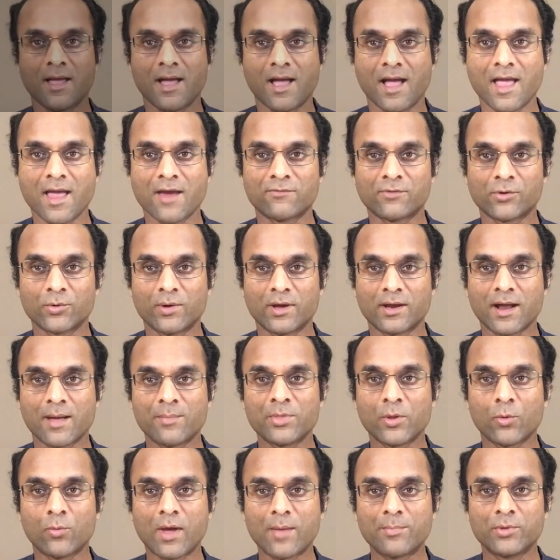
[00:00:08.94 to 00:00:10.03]
Hi everyone, I'm
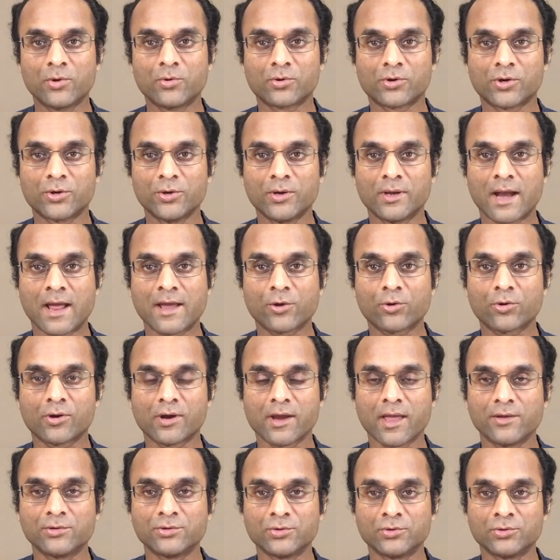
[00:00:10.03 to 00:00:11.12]
the Web Guru and I
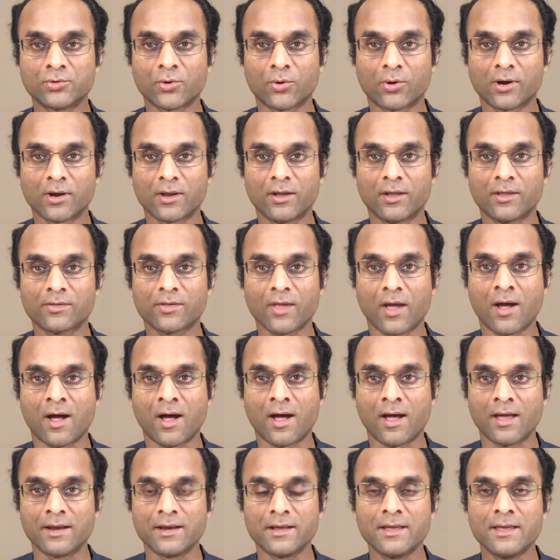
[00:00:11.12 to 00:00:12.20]
create tutorials
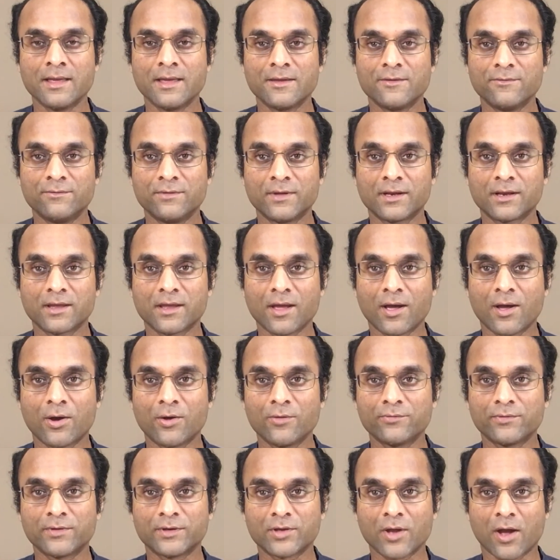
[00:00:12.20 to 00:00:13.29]
on video,
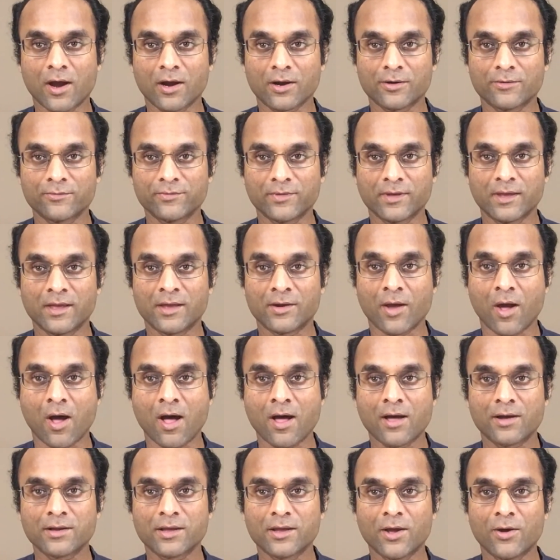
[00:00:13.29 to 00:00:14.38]
photography, and
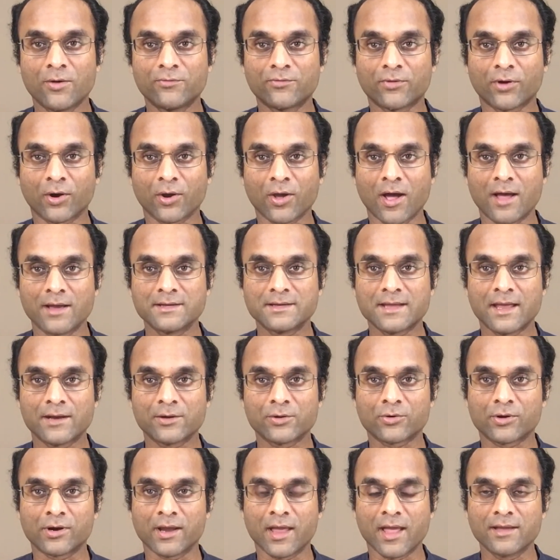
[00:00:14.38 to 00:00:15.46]
audio for content
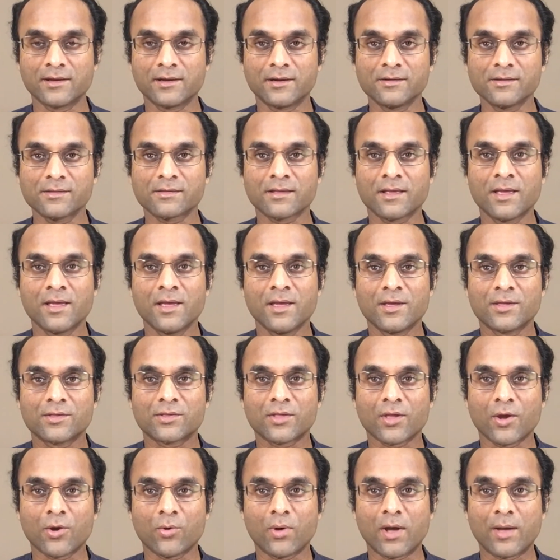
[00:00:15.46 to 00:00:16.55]
creators.
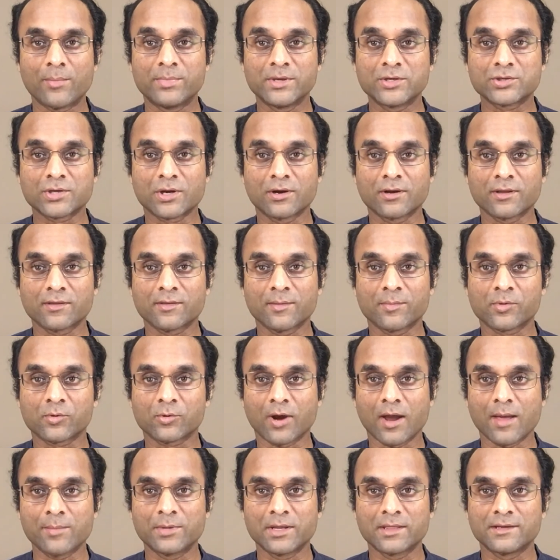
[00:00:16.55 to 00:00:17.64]
So uh, be sure to
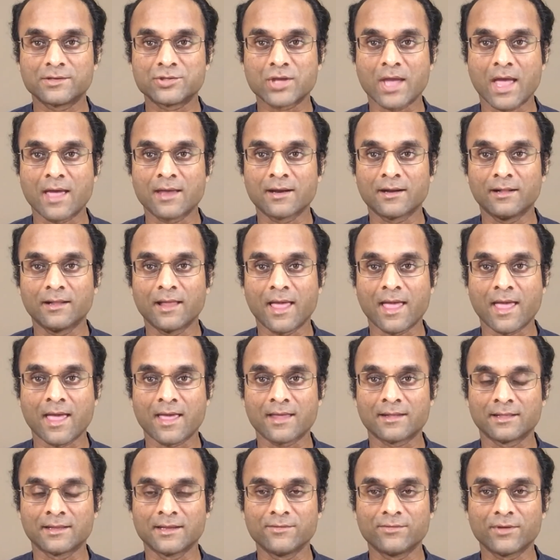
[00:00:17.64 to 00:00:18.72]
subscribe to the channel
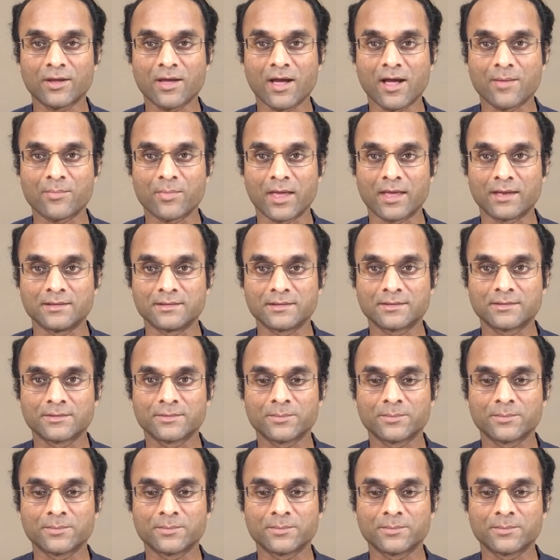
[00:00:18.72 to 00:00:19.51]
and leave a comment.